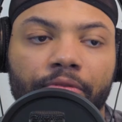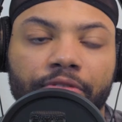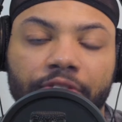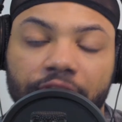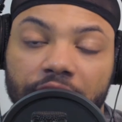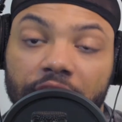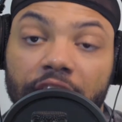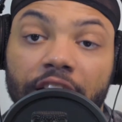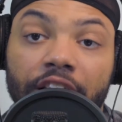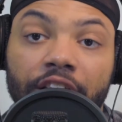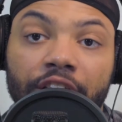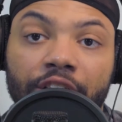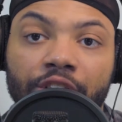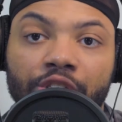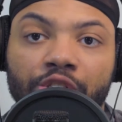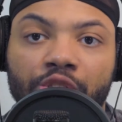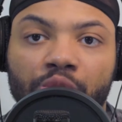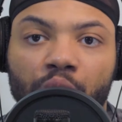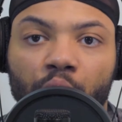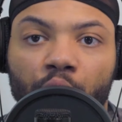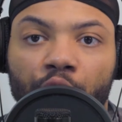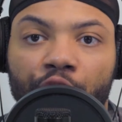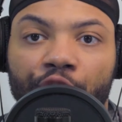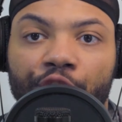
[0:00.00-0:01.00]

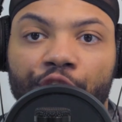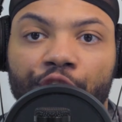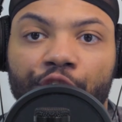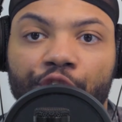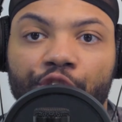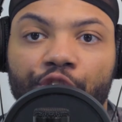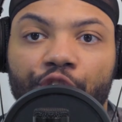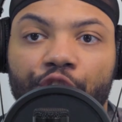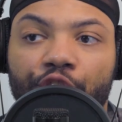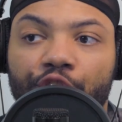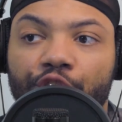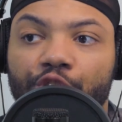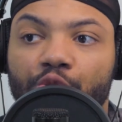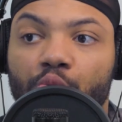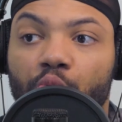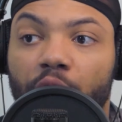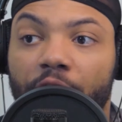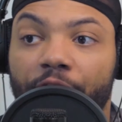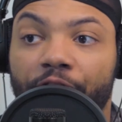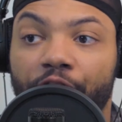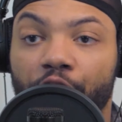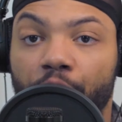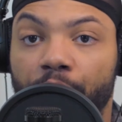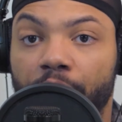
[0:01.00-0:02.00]
scenes where you
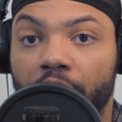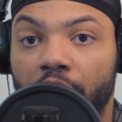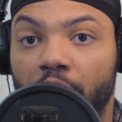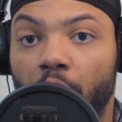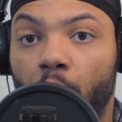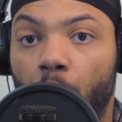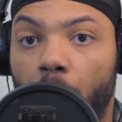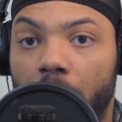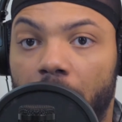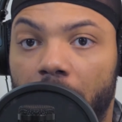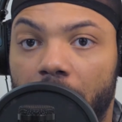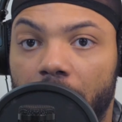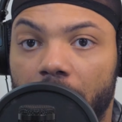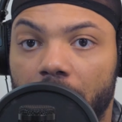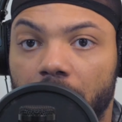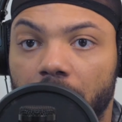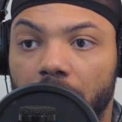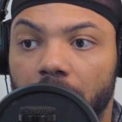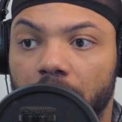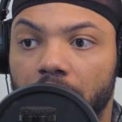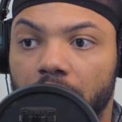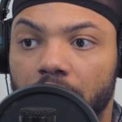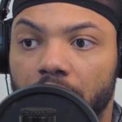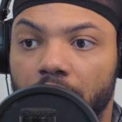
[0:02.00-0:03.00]
want to film it in a
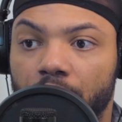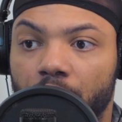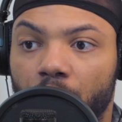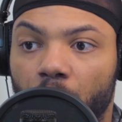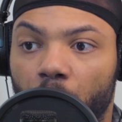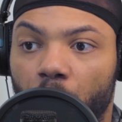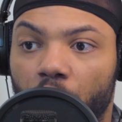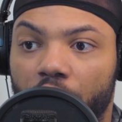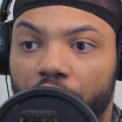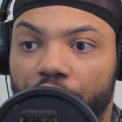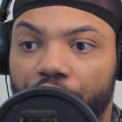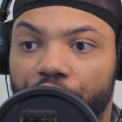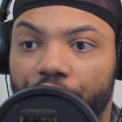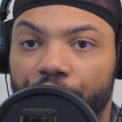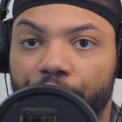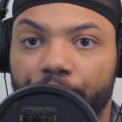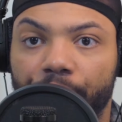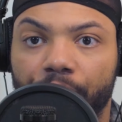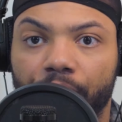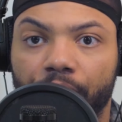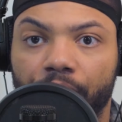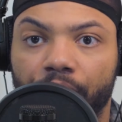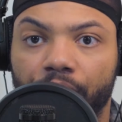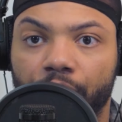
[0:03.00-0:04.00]
wide, where
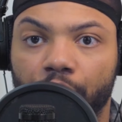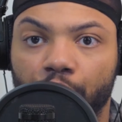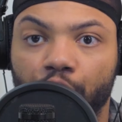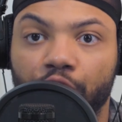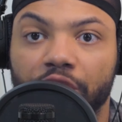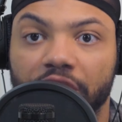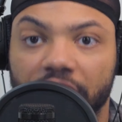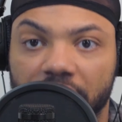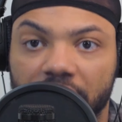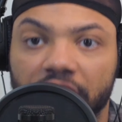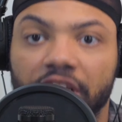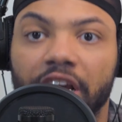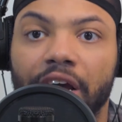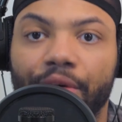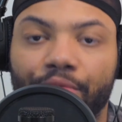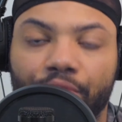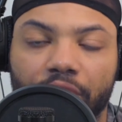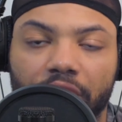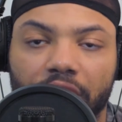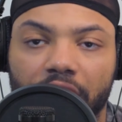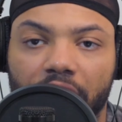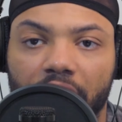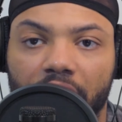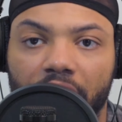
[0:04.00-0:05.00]
you can see
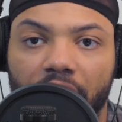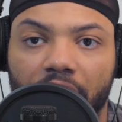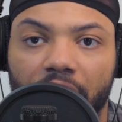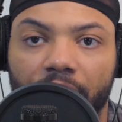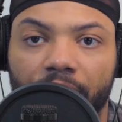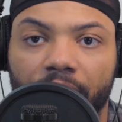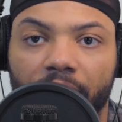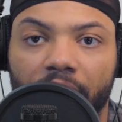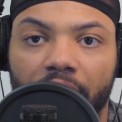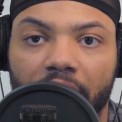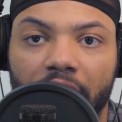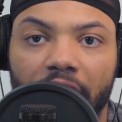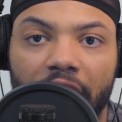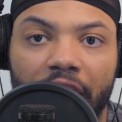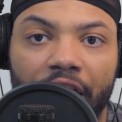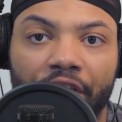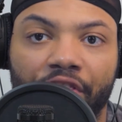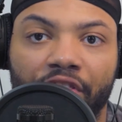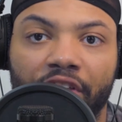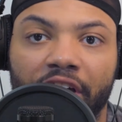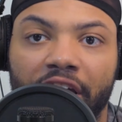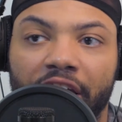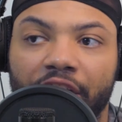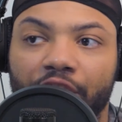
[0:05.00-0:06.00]
everything,
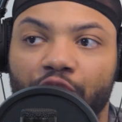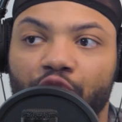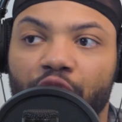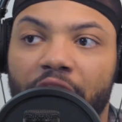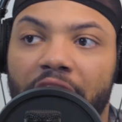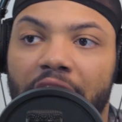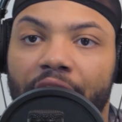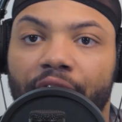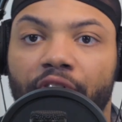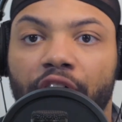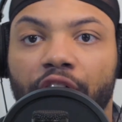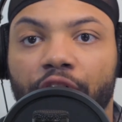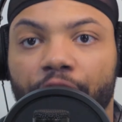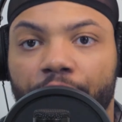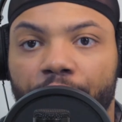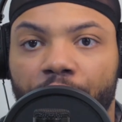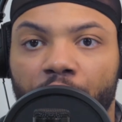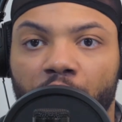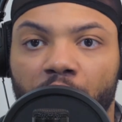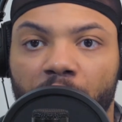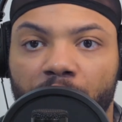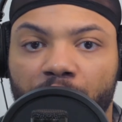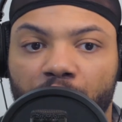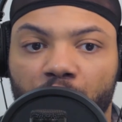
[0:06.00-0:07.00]
and then you have other
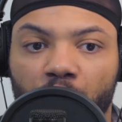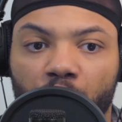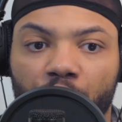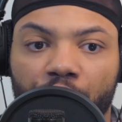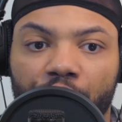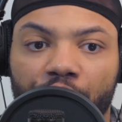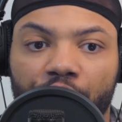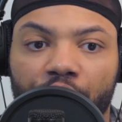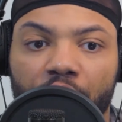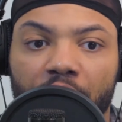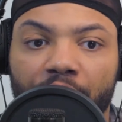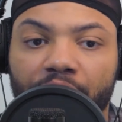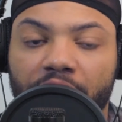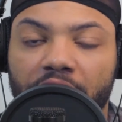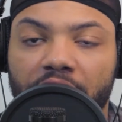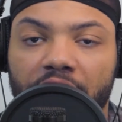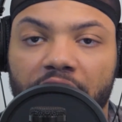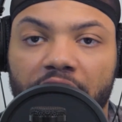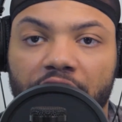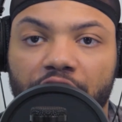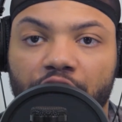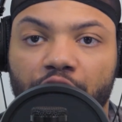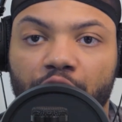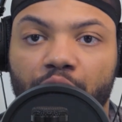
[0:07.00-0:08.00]
films where
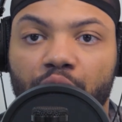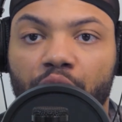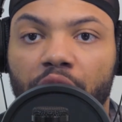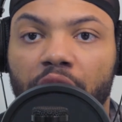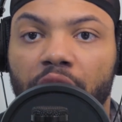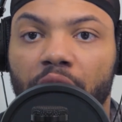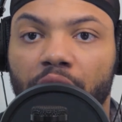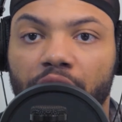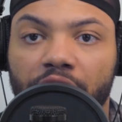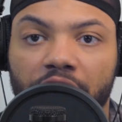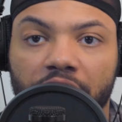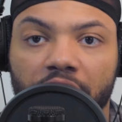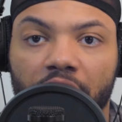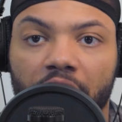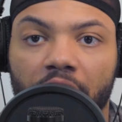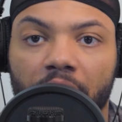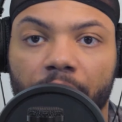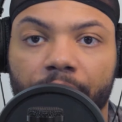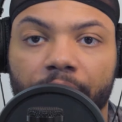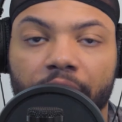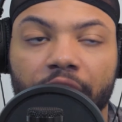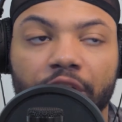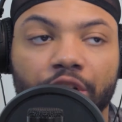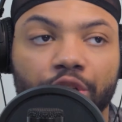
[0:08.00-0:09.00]
everything is too close
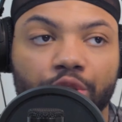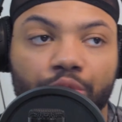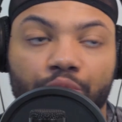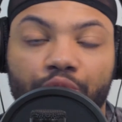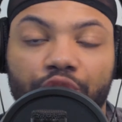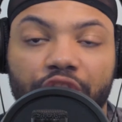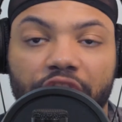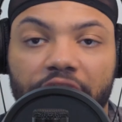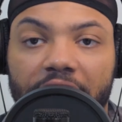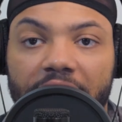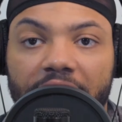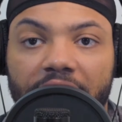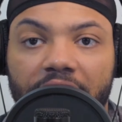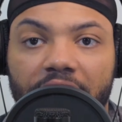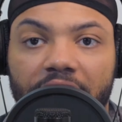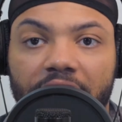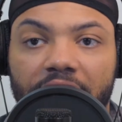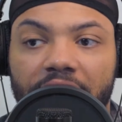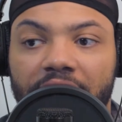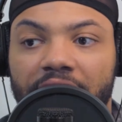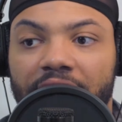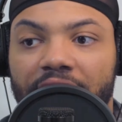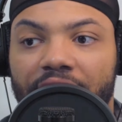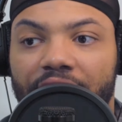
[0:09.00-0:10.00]
up, too
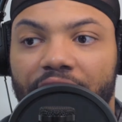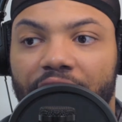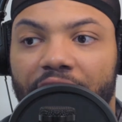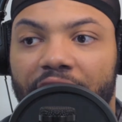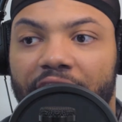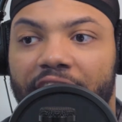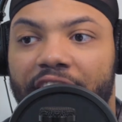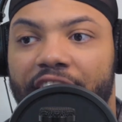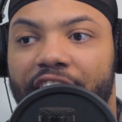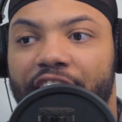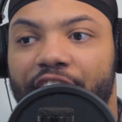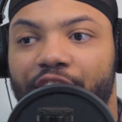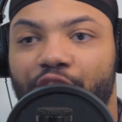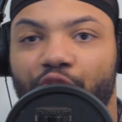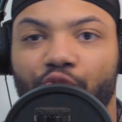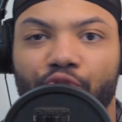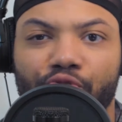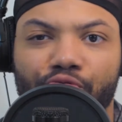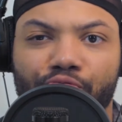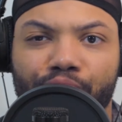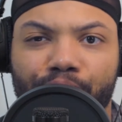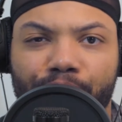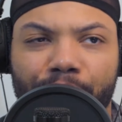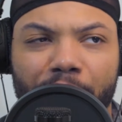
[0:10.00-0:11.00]
shaky, and
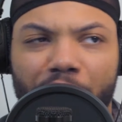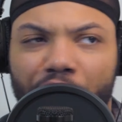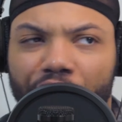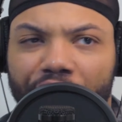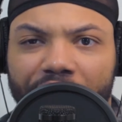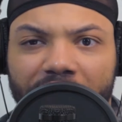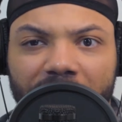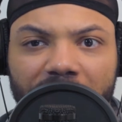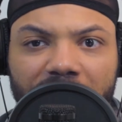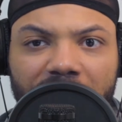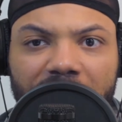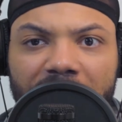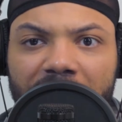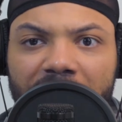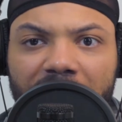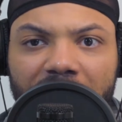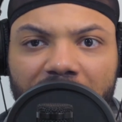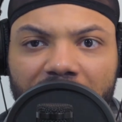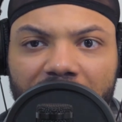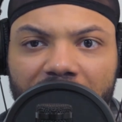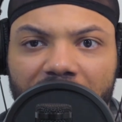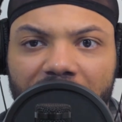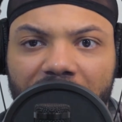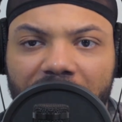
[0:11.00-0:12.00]
you barely can see
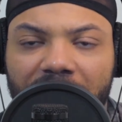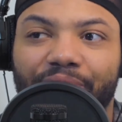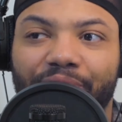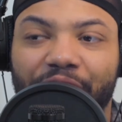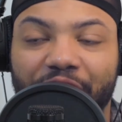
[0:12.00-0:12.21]
anything.